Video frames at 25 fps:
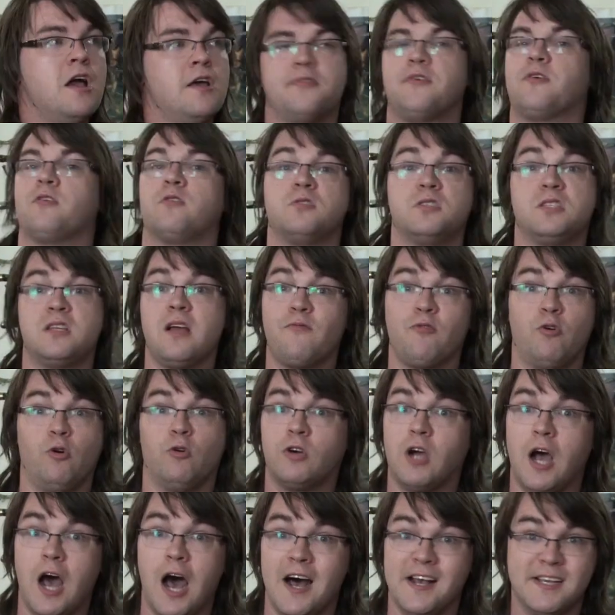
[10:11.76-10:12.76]
There are several
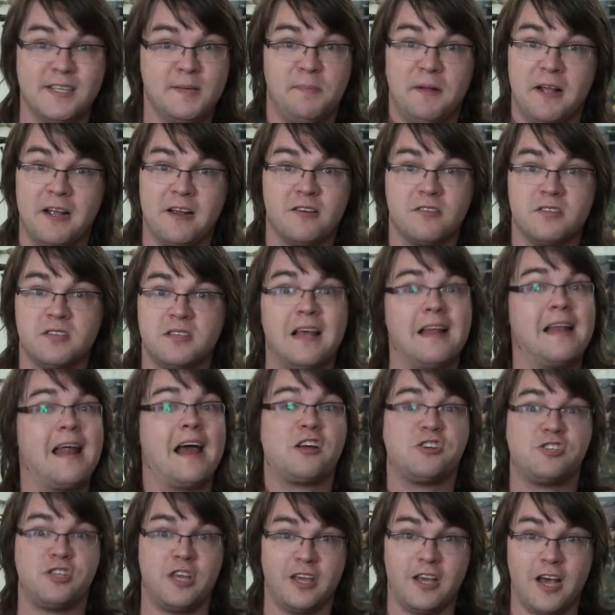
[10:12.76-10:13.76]
cosplayers that
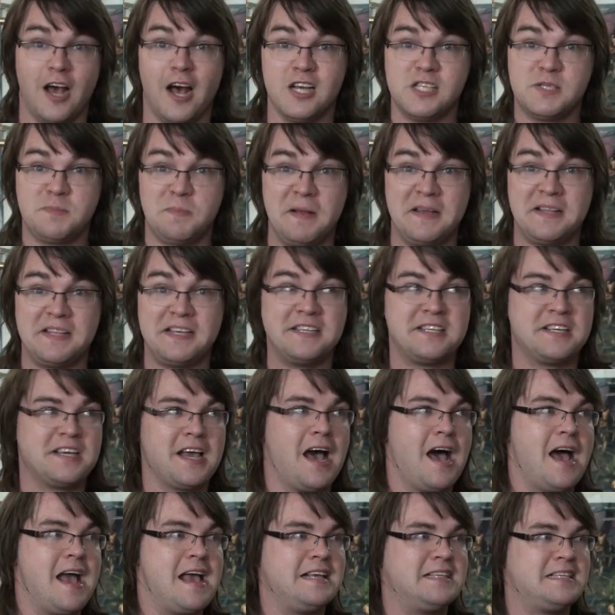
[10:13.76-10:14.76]
actually cosplay these
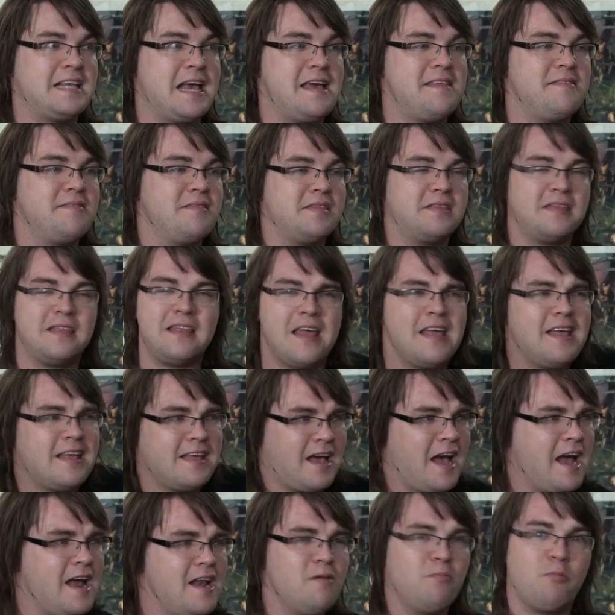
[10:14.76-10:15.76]
guys, and they
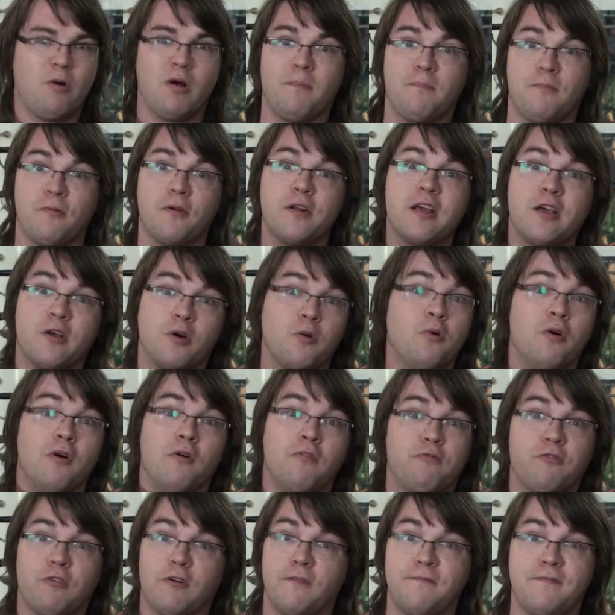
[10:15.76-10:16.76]
kind of were pretty cool
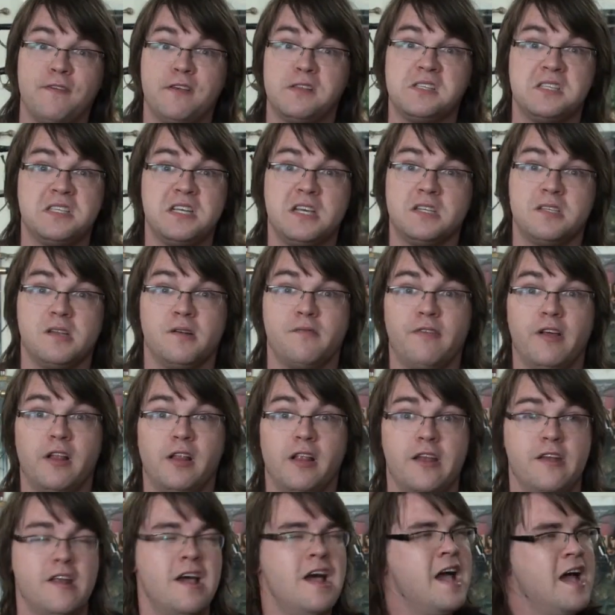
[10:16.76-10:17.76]
for a fifth season
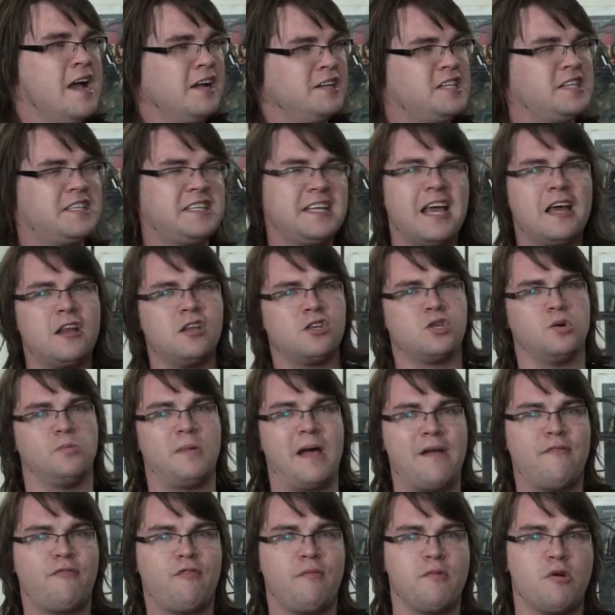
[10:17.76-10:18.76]
villain, just to get us
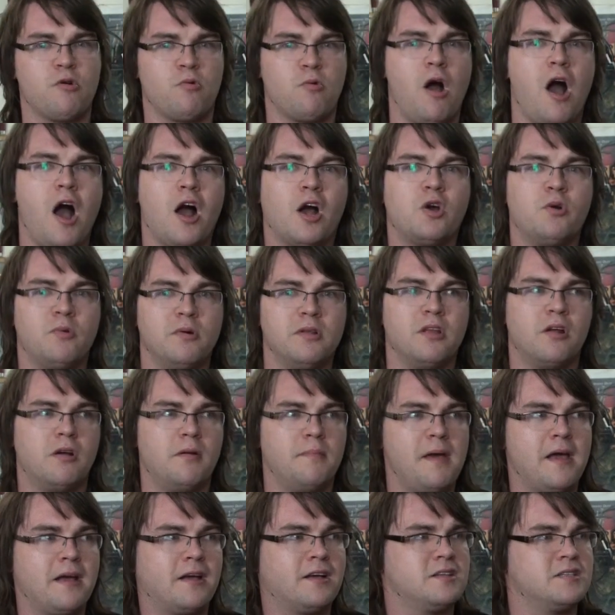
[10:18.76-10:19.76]
away from Naraku a little
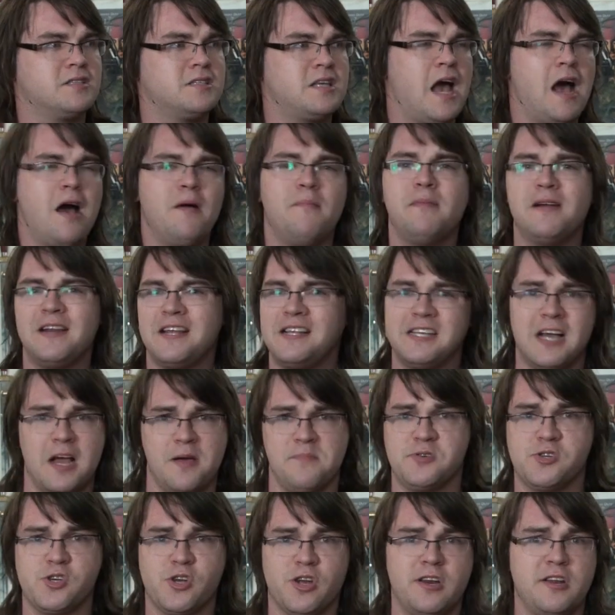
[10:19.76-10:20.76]
bit, because how many
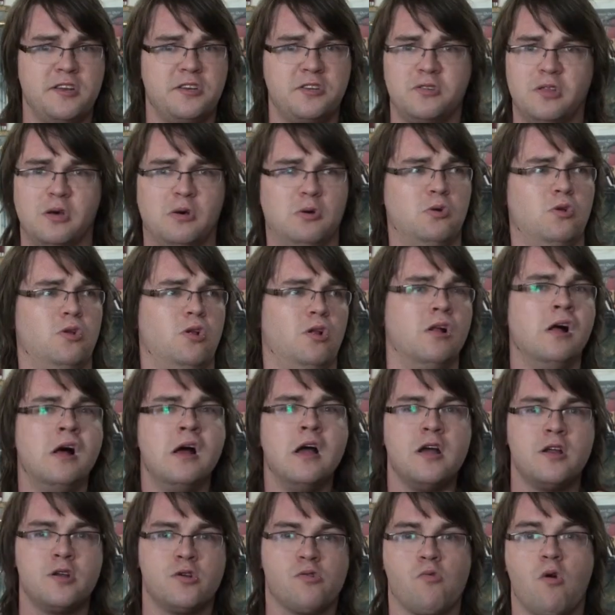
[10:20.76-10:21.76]
times are you going to do the whole
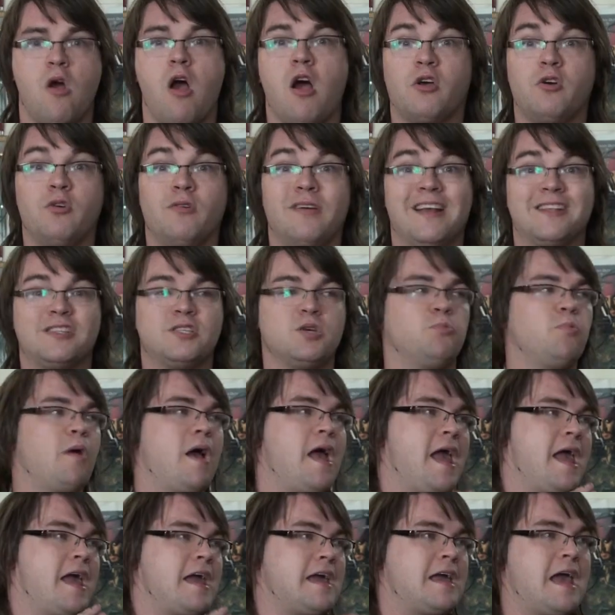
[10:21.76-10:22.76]
Naraku gets
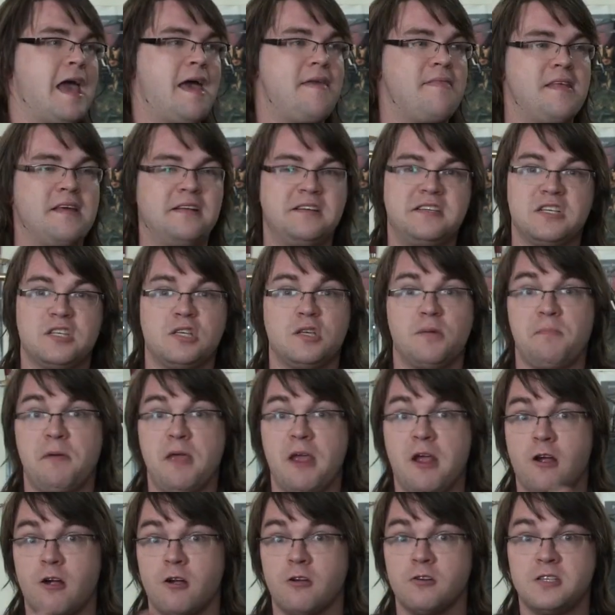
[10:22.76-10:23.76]
away and then
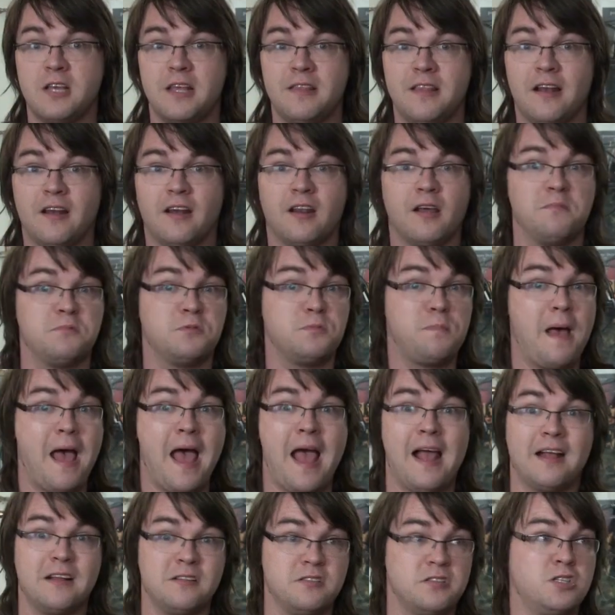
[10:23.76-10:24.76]
disappears and then comes
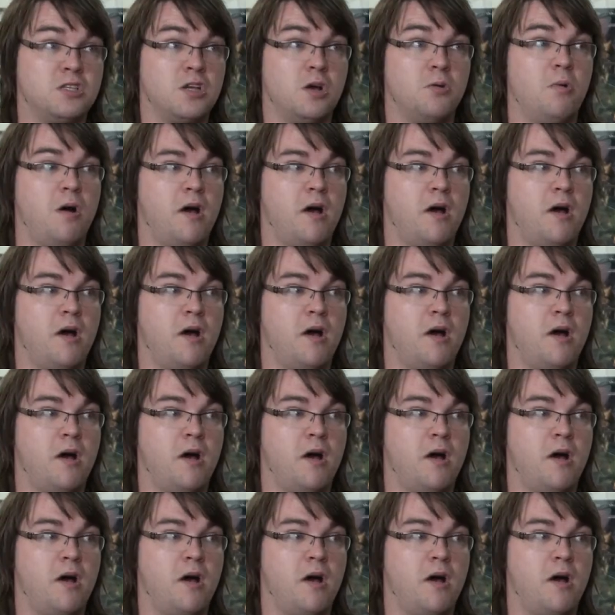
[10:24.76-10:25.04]
back, and so